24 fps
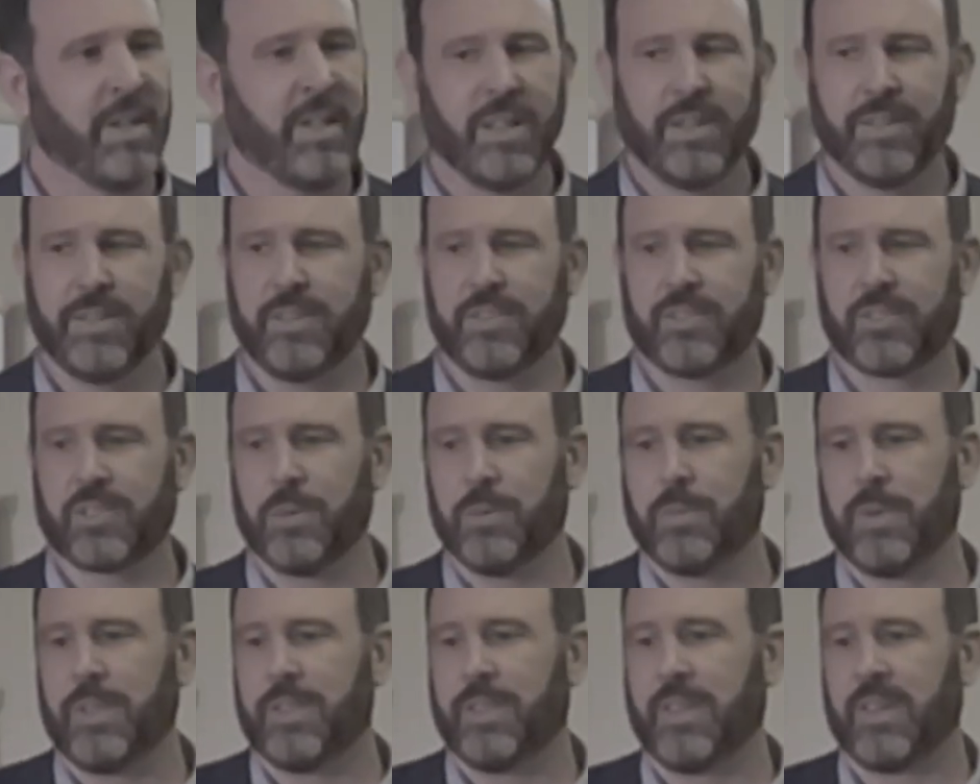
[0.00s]
These could
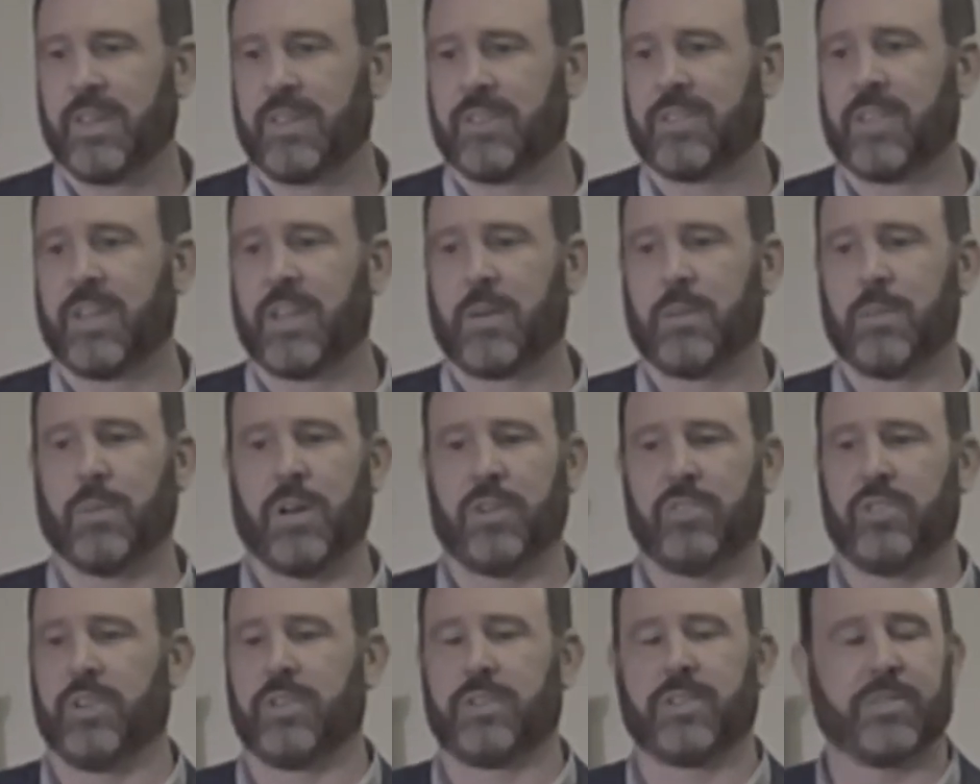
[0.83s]
be things like
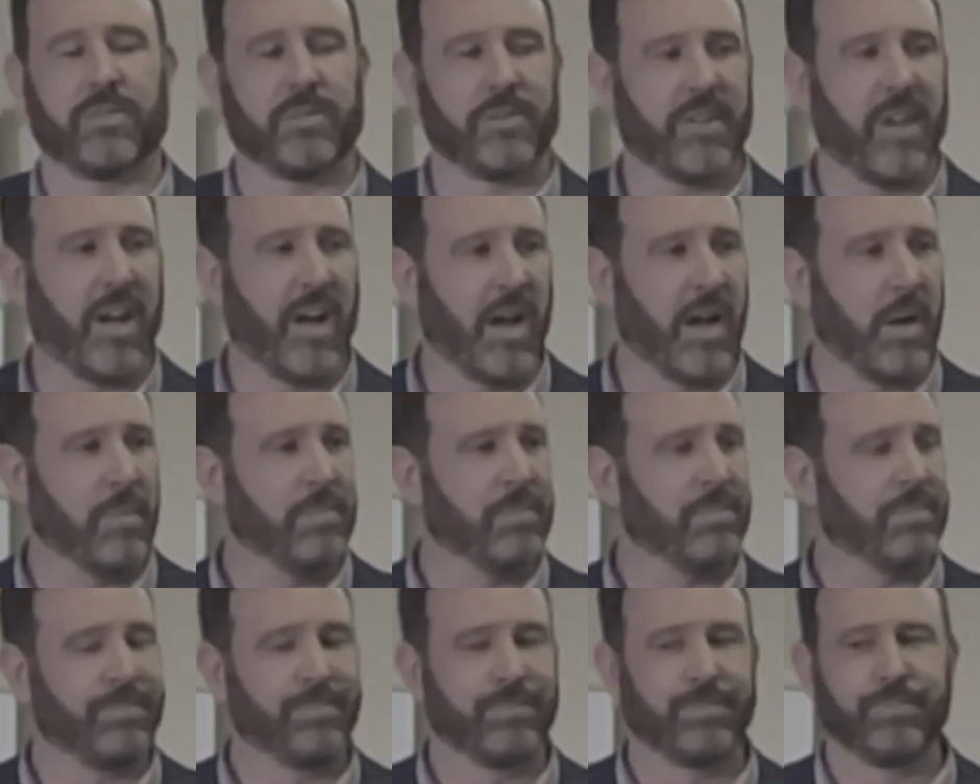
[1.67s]
budget or time.
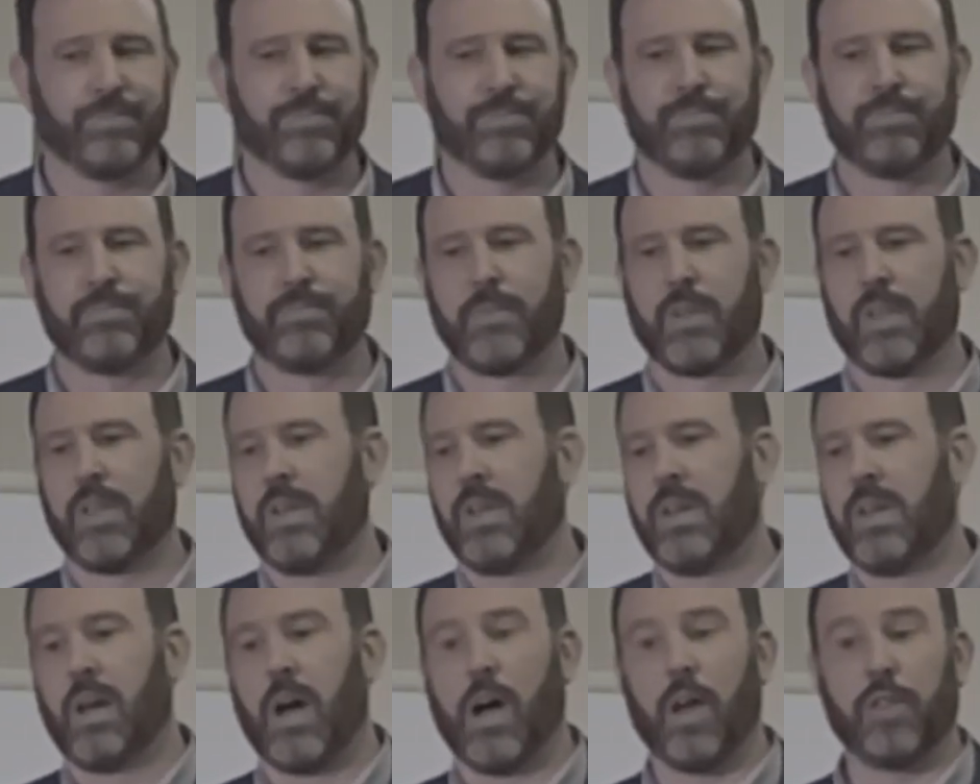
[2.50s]

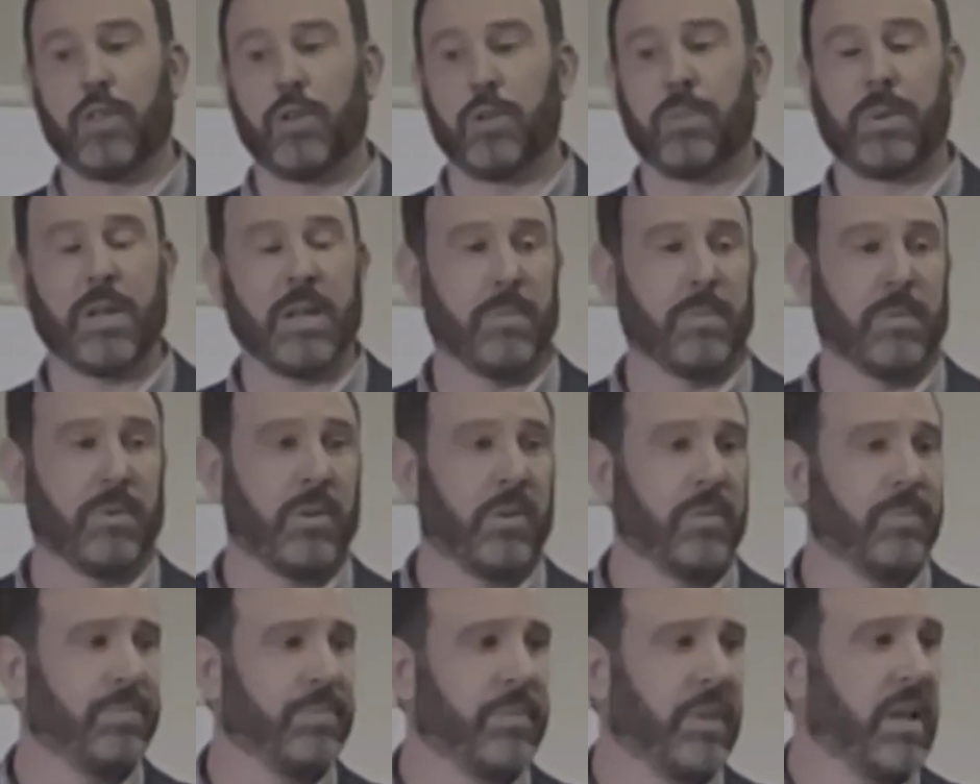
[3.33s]
Other people
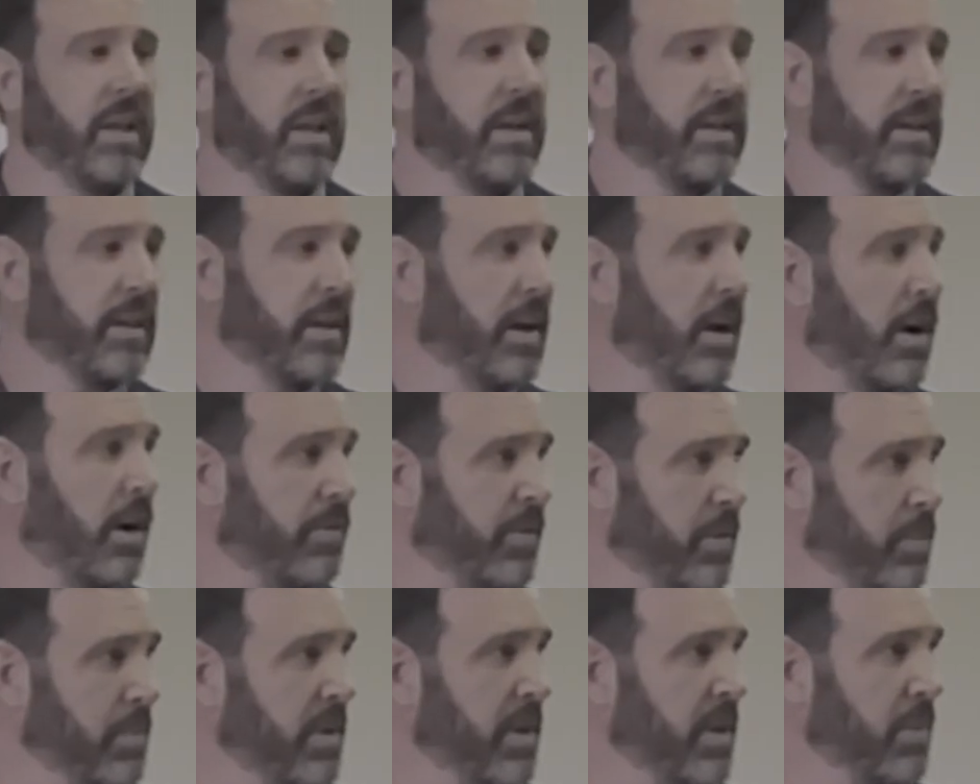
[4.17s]
can
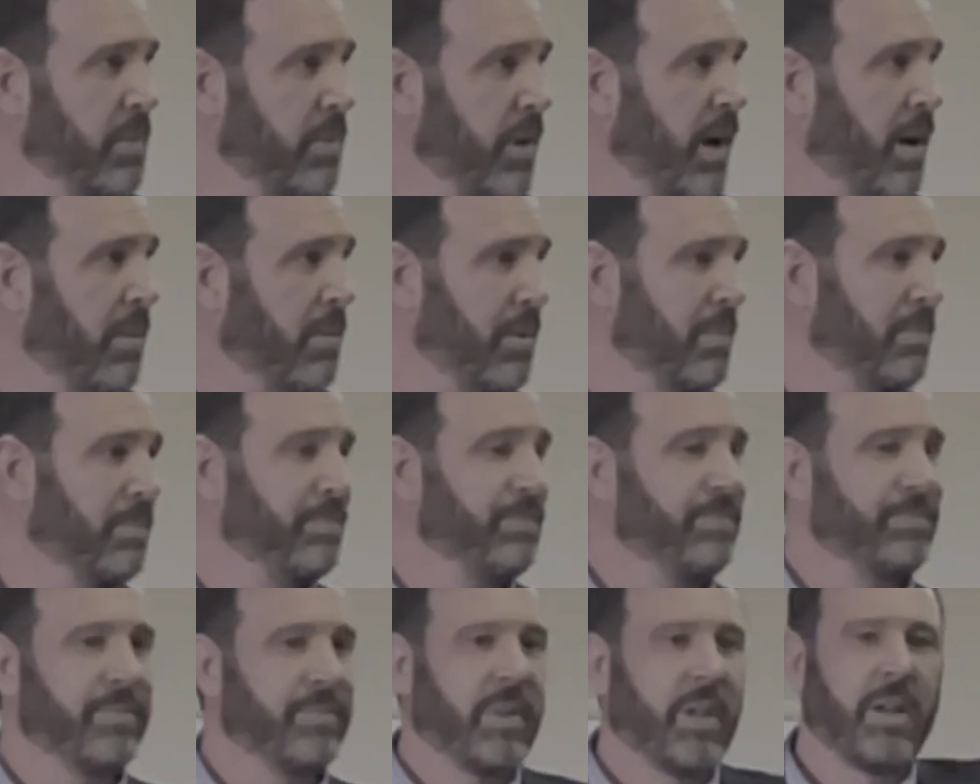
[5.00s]
often be a problem.
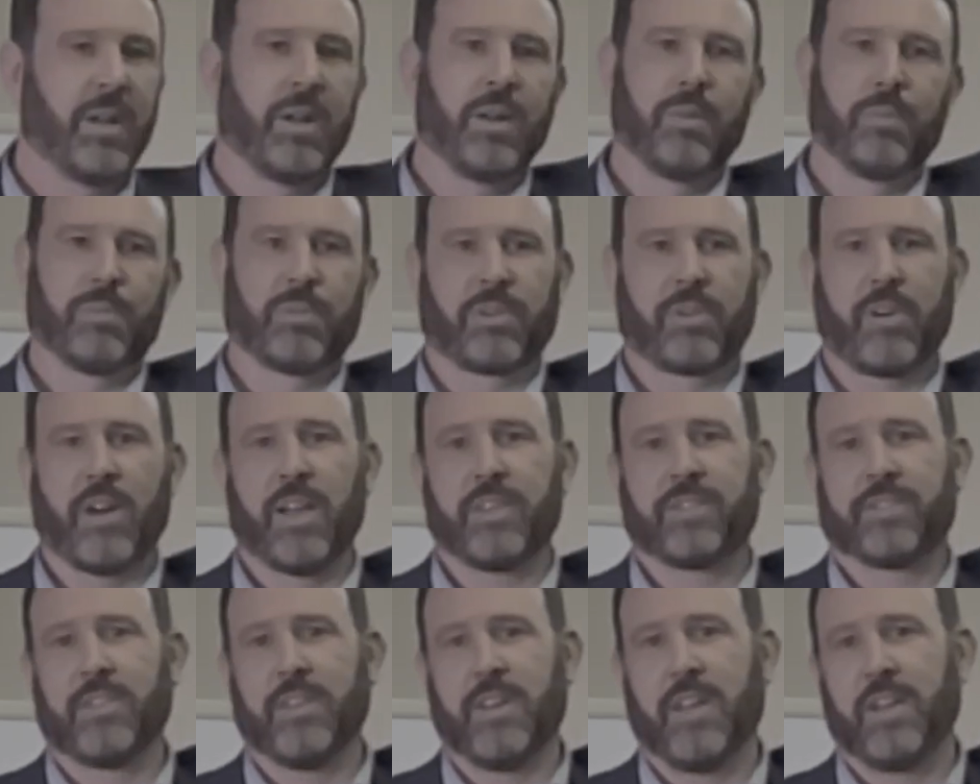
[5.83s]

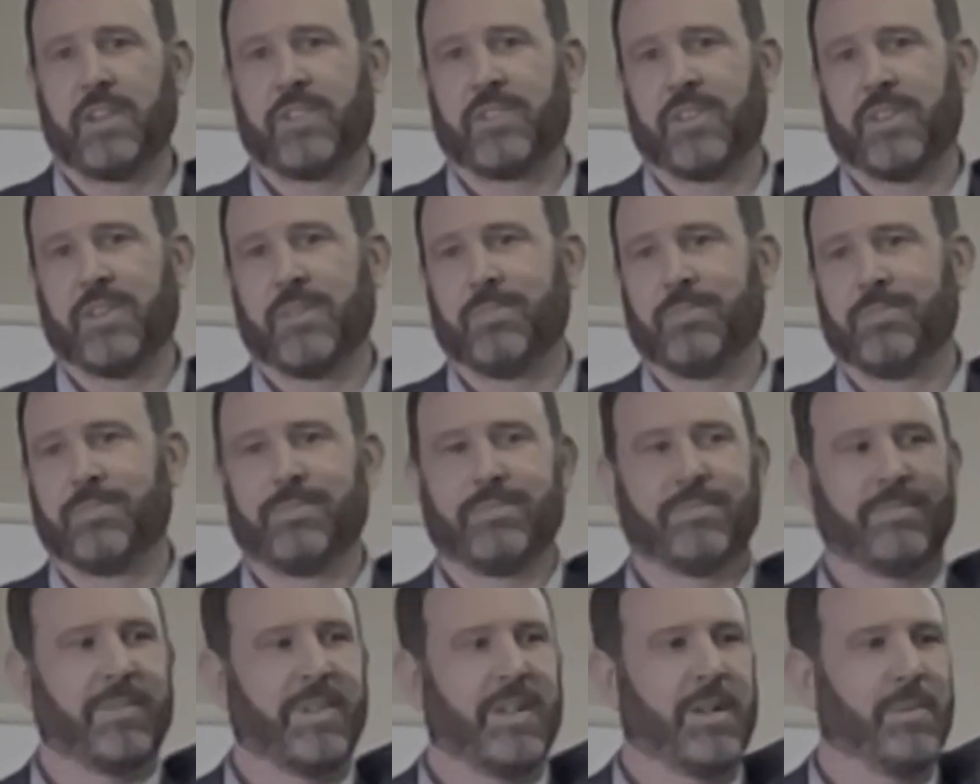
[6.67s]
Procrastination.
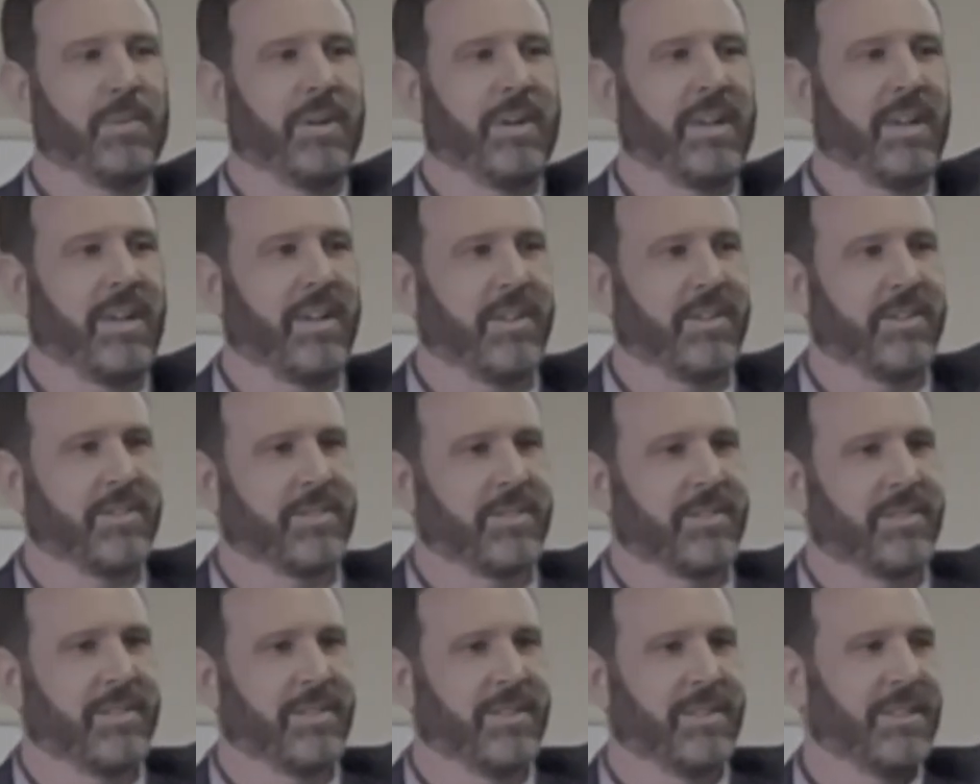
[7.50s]
Anybody
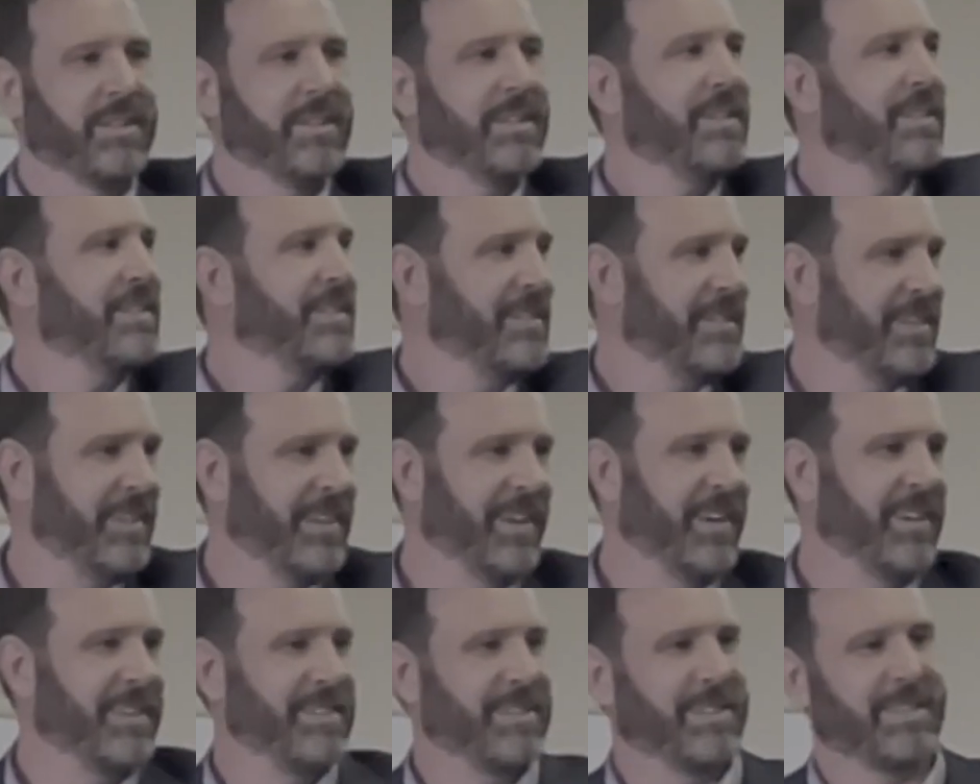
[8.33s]
else?
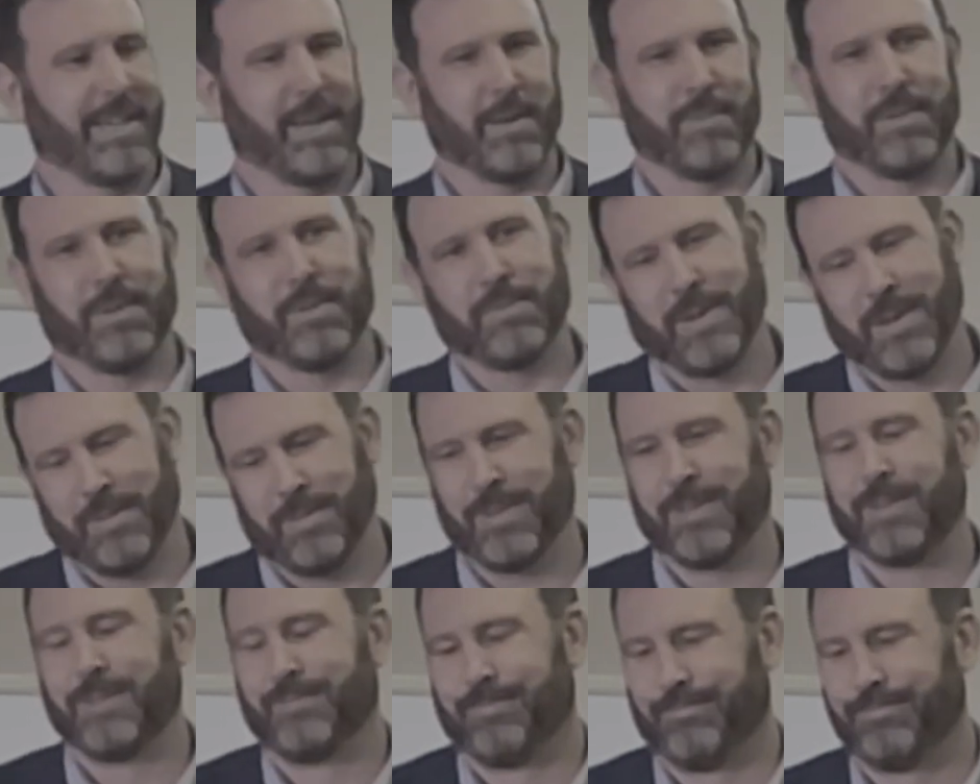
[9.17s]
Yeah, a couple of
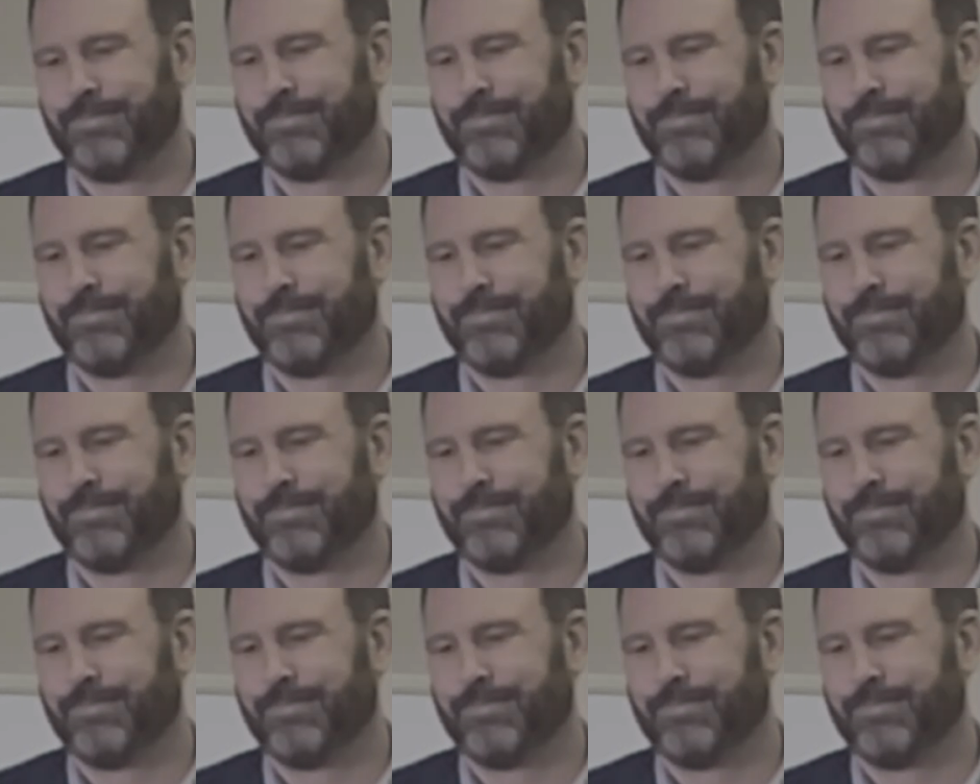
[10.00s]
people.